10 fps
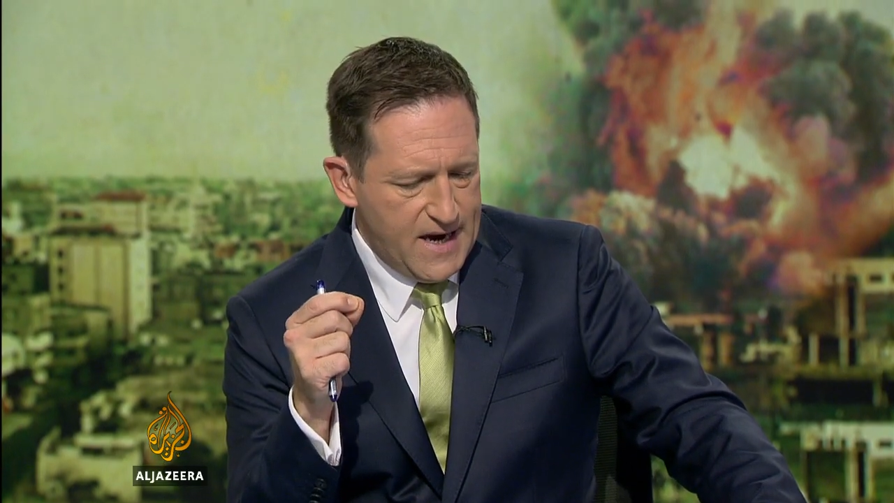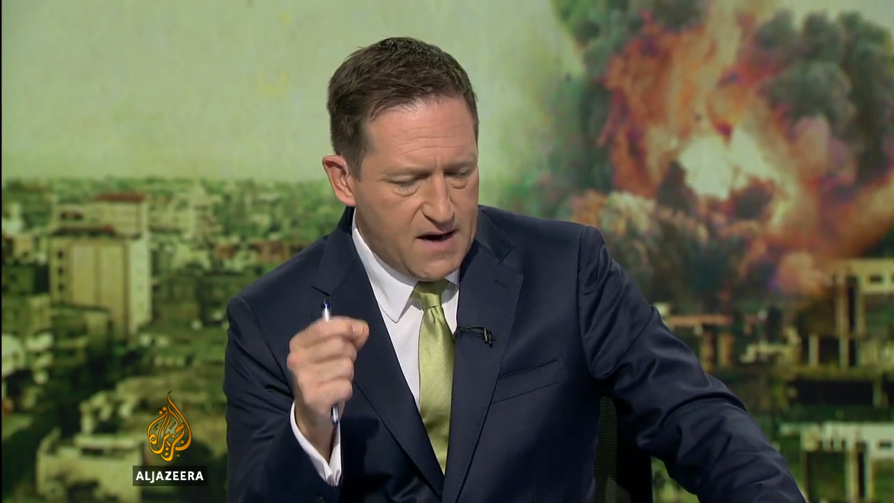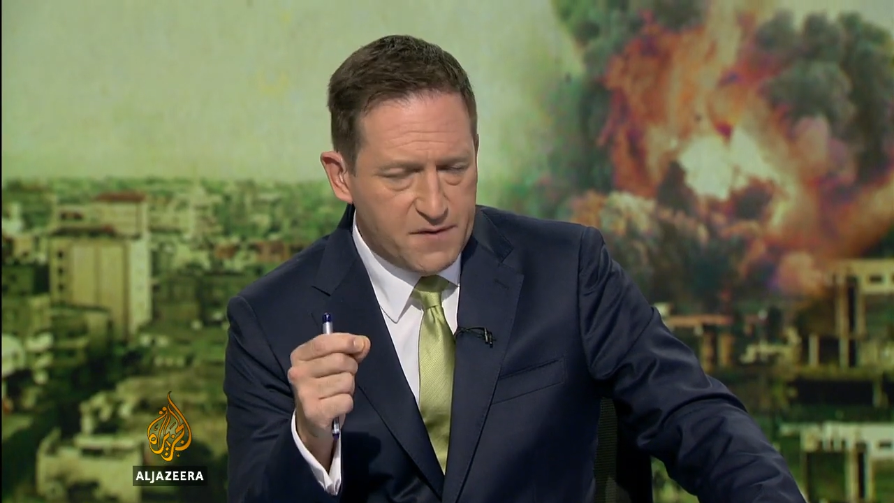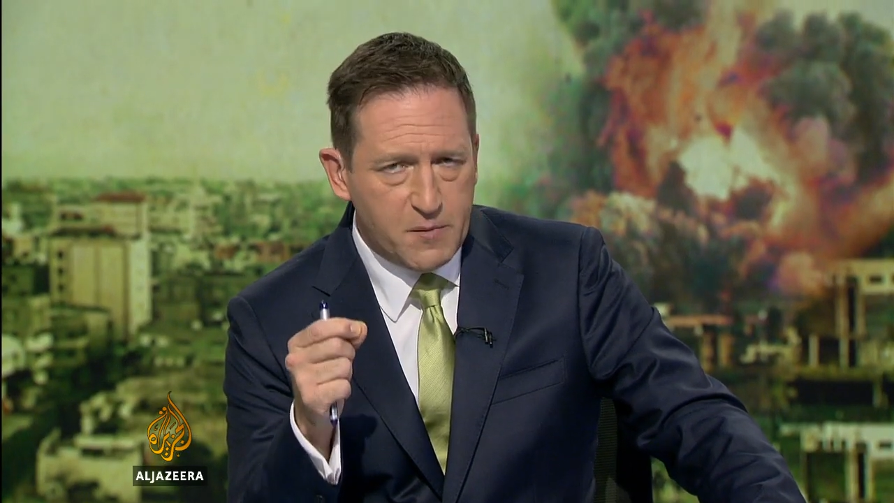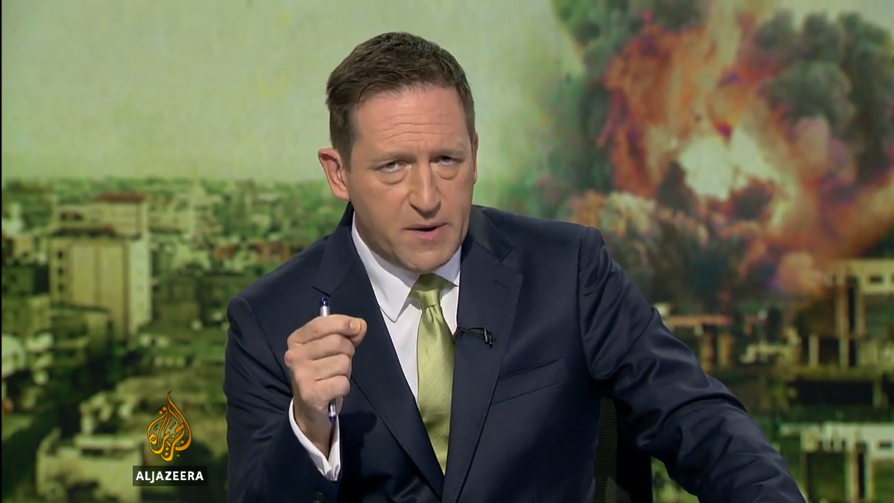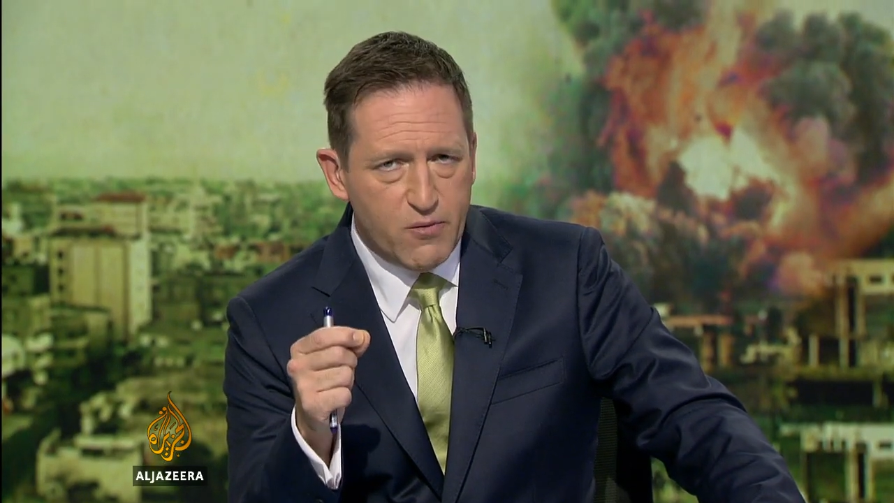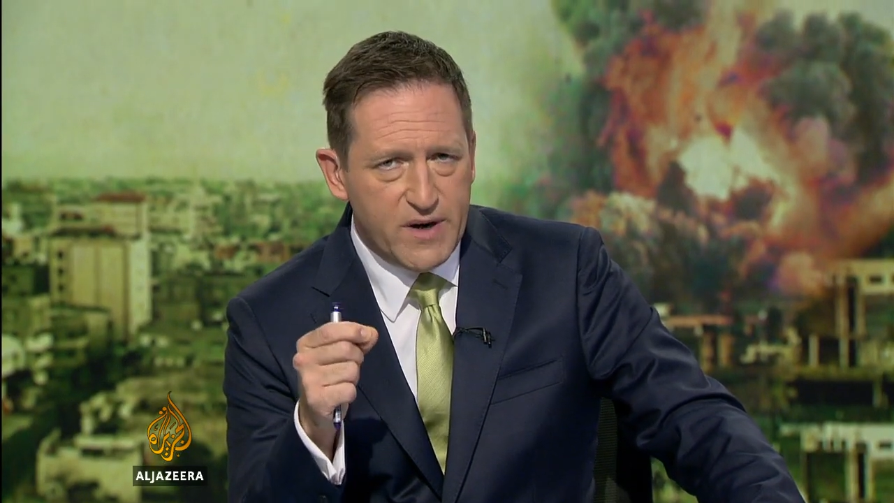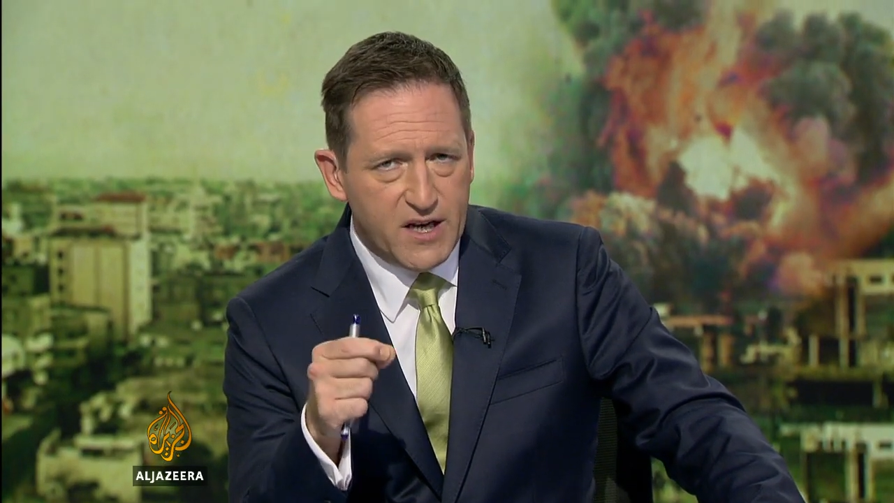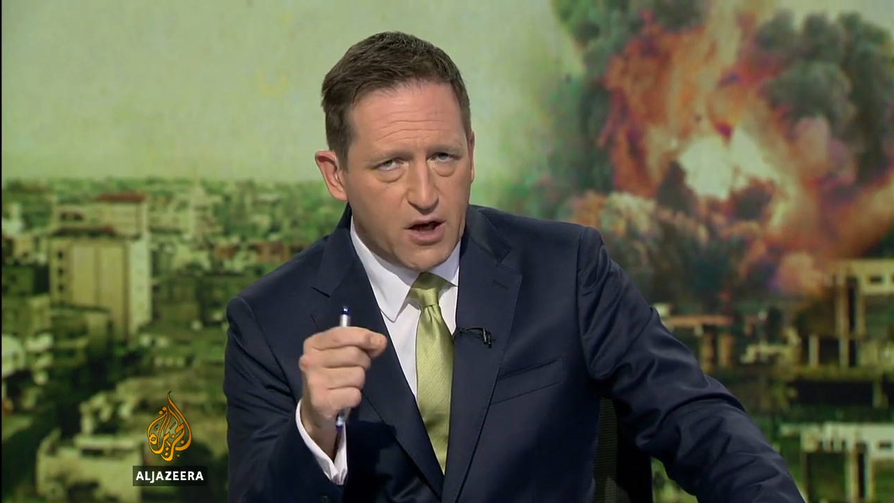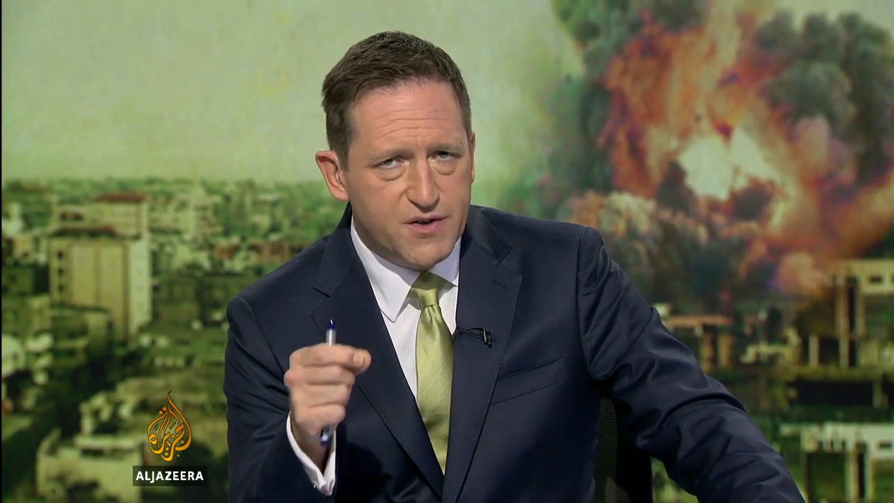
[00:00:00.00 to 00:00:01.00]
have to be
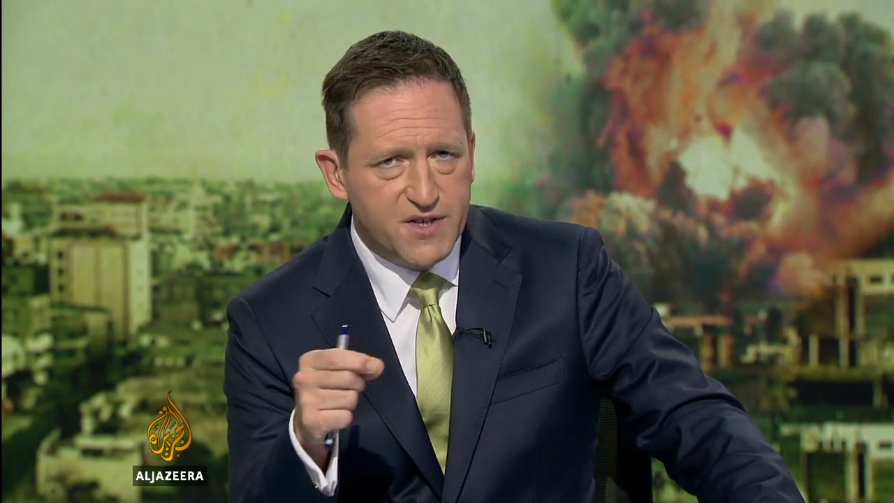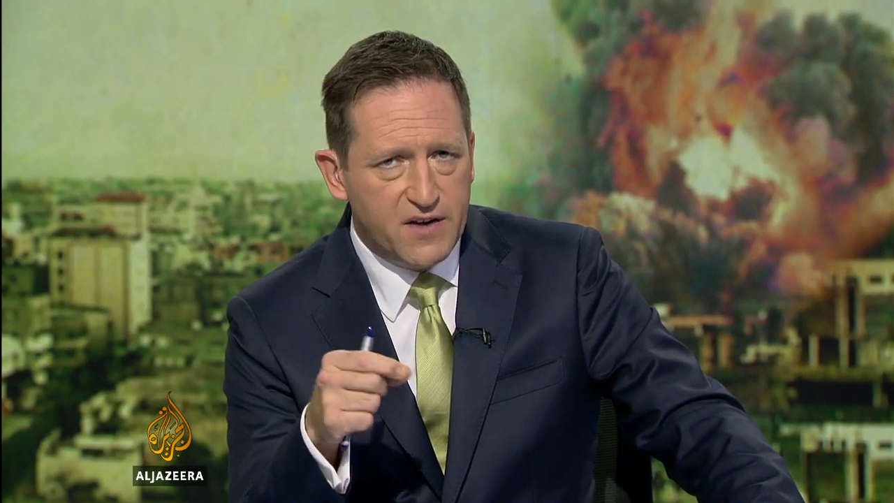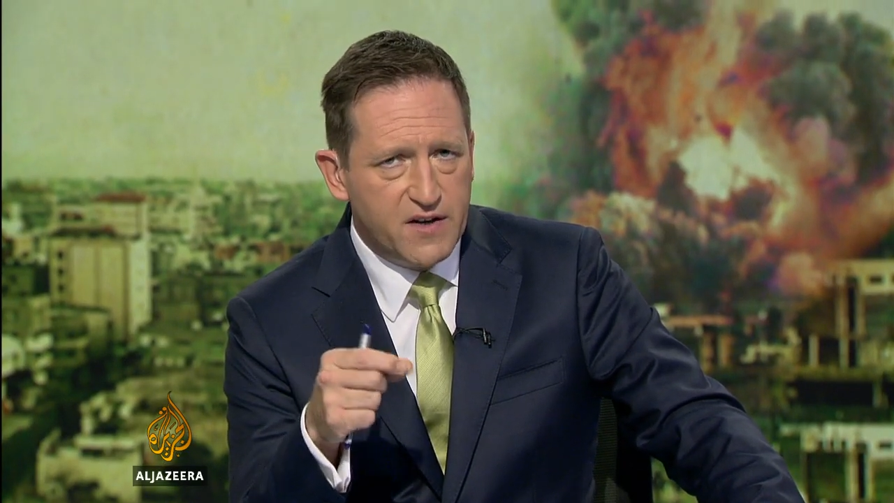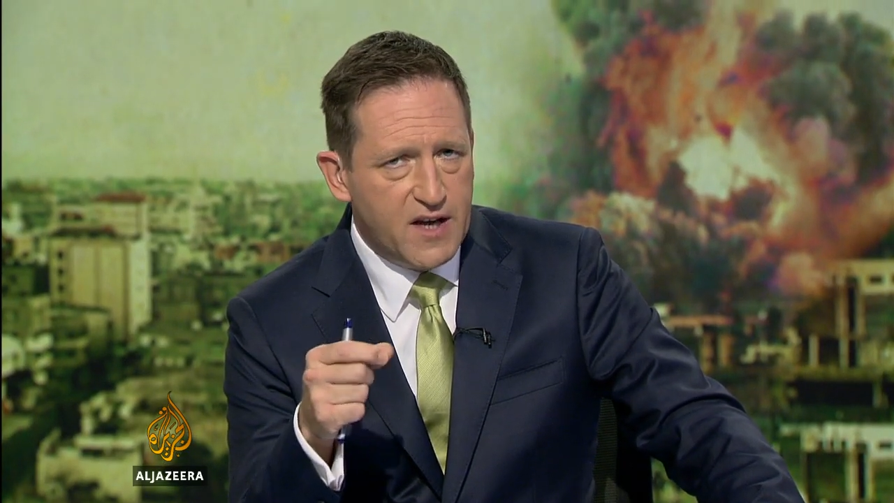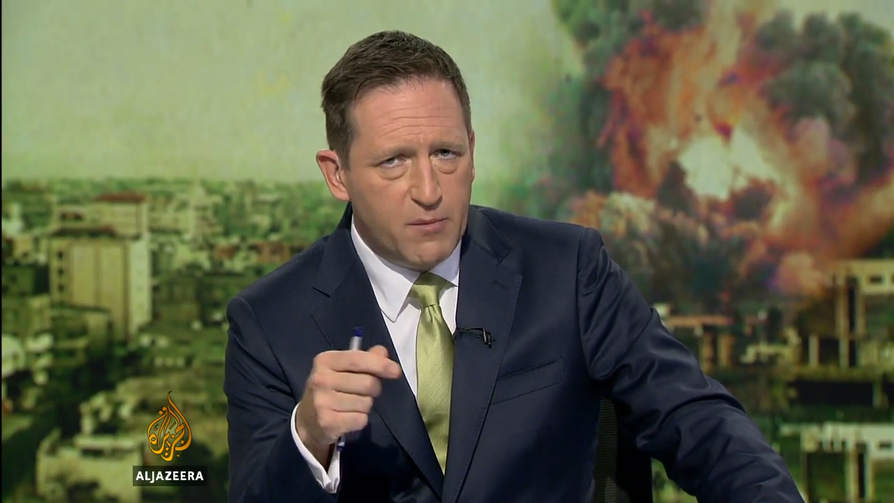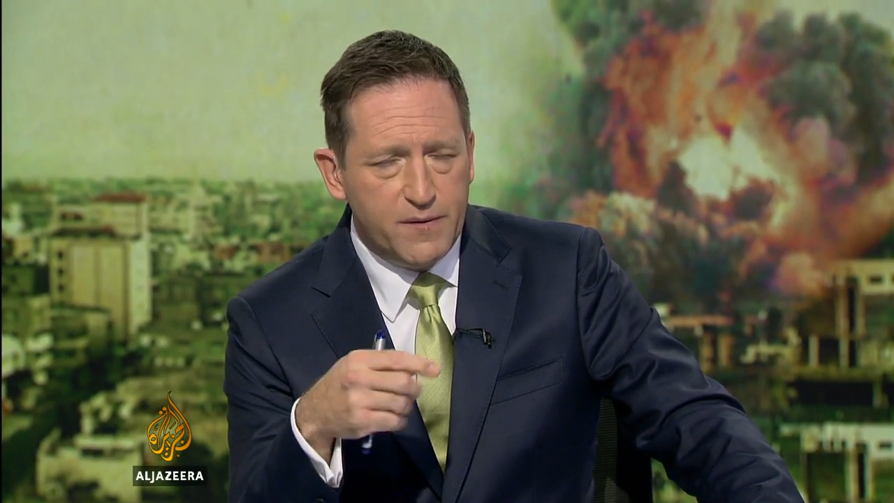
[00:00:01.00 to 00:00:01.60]
renegotiated now